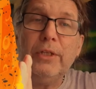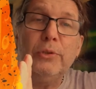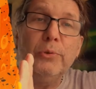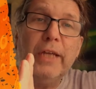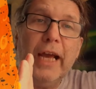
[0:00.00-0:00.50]

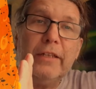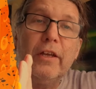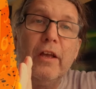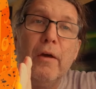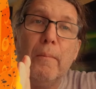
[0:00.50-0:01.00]
to get
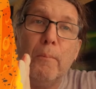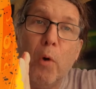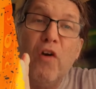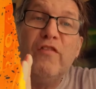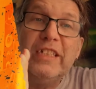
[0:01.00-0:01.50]

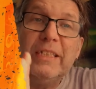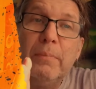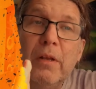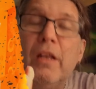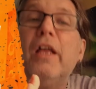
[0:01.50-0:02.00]
more
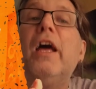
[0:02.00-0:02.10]
visible